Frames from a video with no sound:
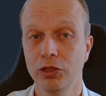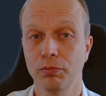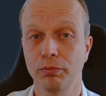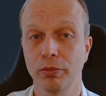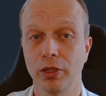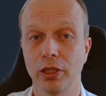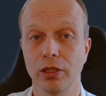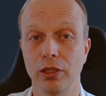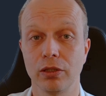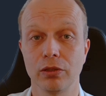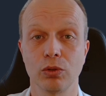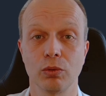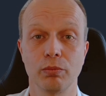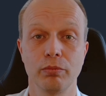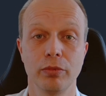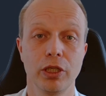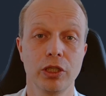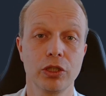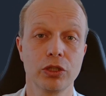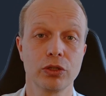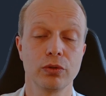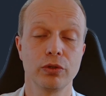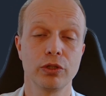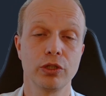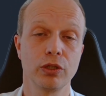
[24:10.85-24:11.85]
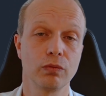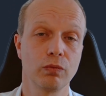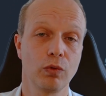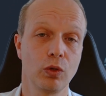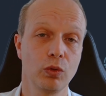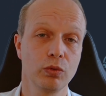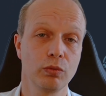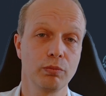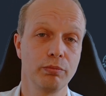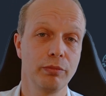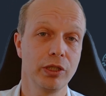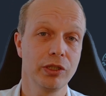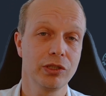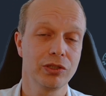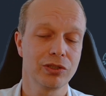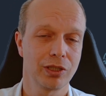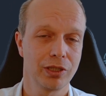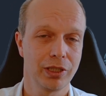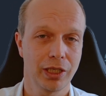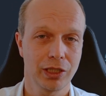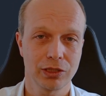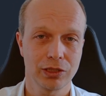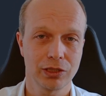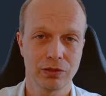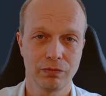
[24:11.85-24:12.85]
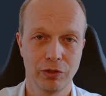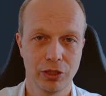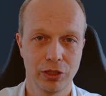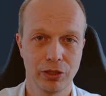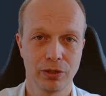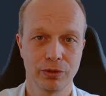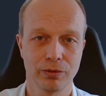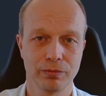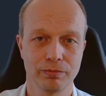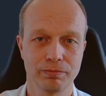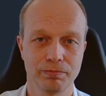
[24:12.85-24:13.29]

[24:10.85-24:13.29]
bell to make sure you won't miss the next video.